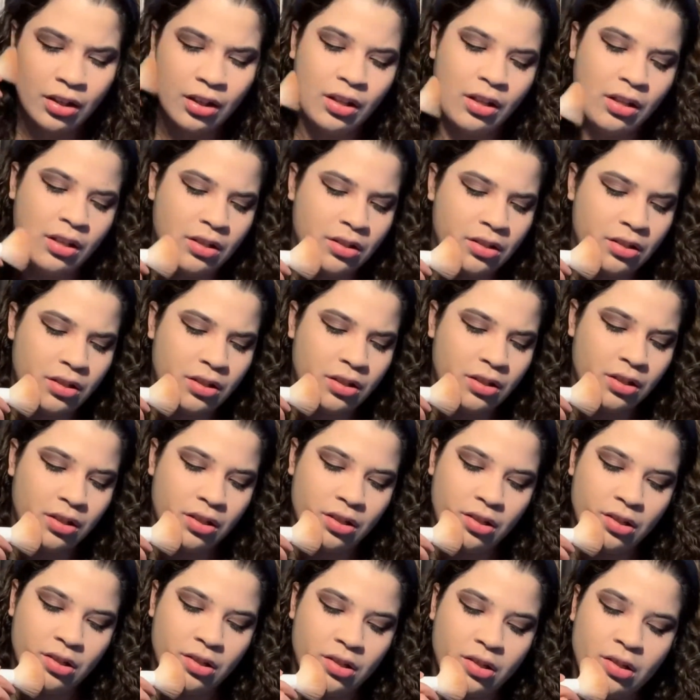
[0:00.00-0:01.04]
and
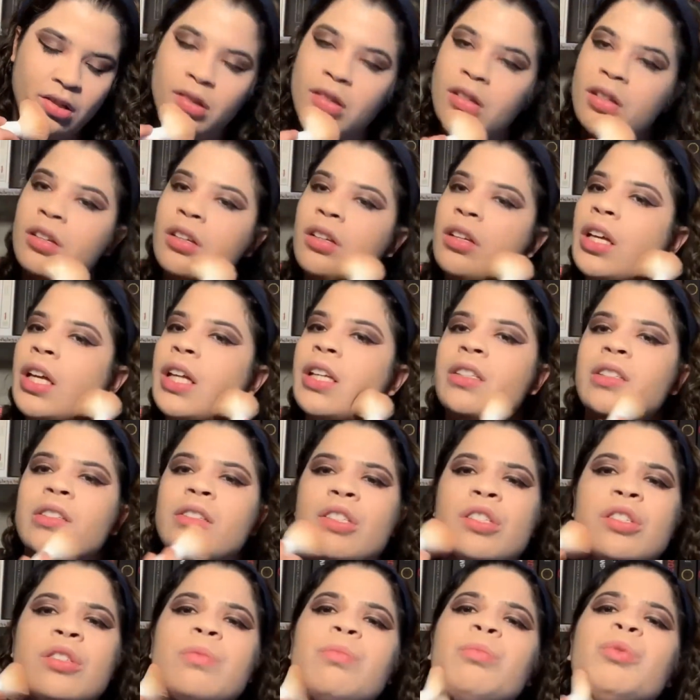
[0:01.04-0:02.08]
to
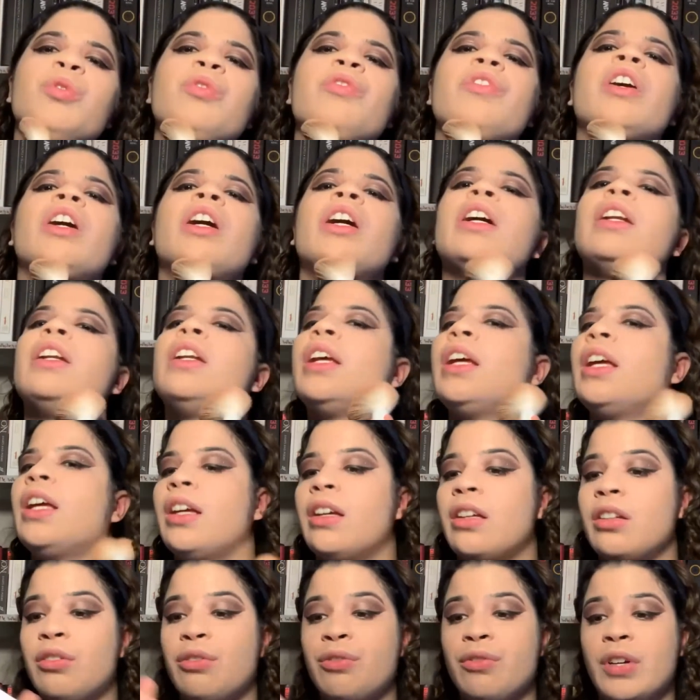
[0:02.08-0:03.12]
just move on
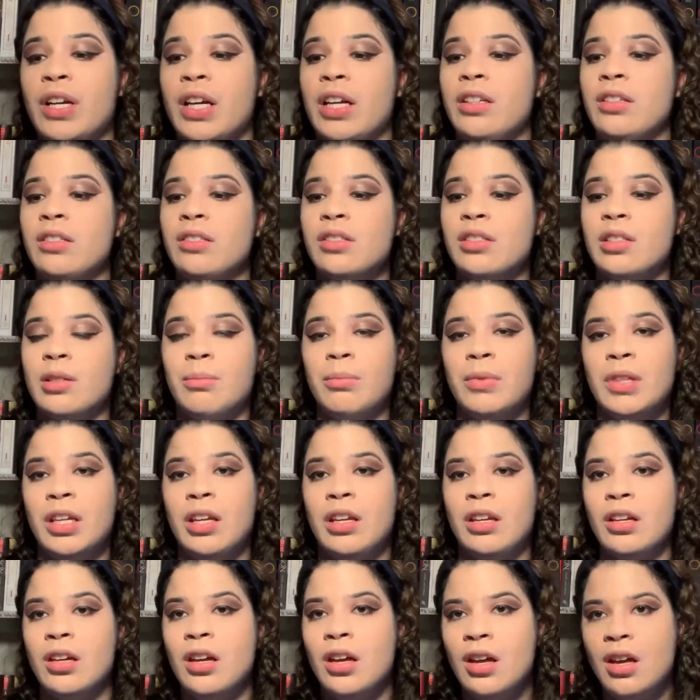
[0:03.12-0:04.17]
and find
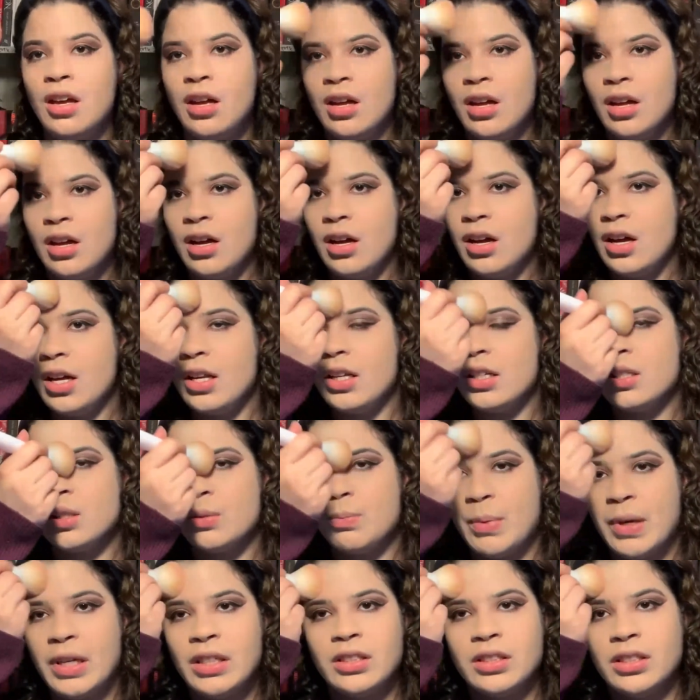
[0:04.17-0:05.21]
something
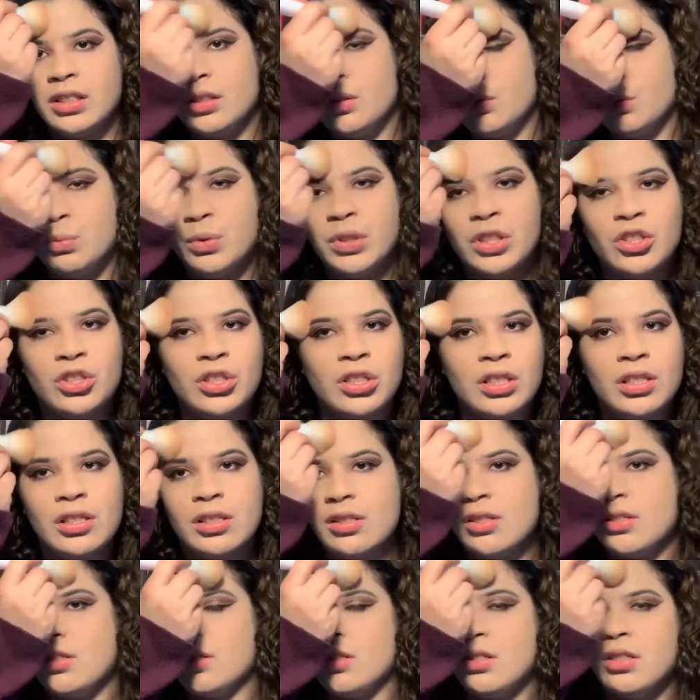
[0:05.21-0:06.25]
unexpected, which
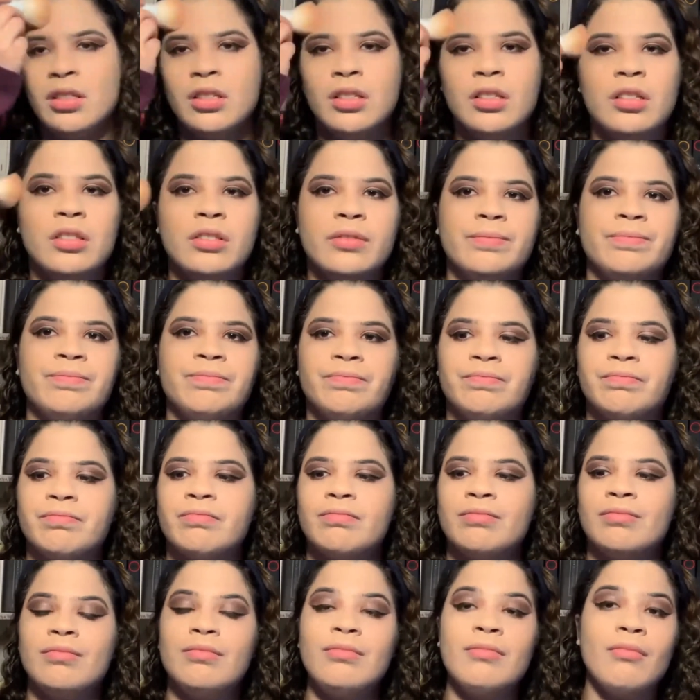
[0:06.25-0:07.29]
is
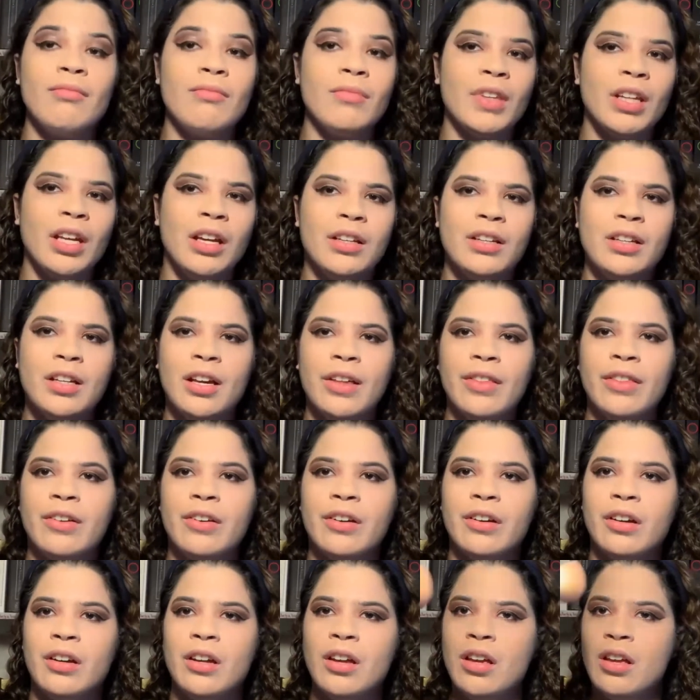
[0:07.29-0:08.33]

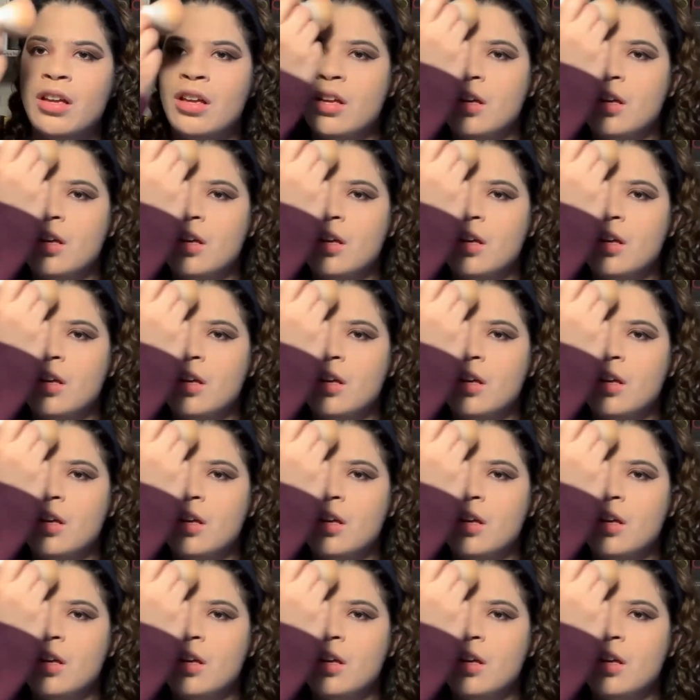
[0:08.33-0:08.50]
another